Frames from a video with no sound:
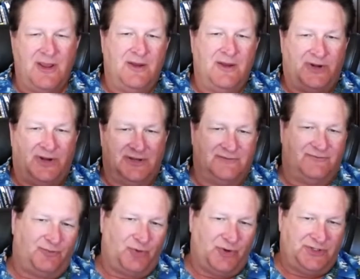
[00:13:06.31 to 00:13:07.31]
because of
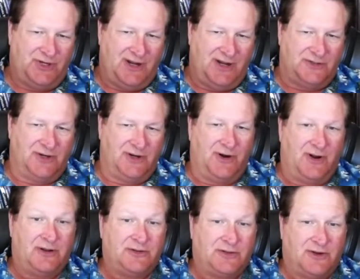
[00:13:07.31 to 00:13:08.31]
appreciation, and
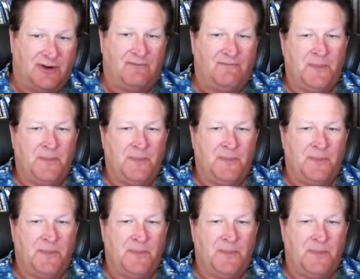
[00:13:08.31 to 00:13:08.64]
also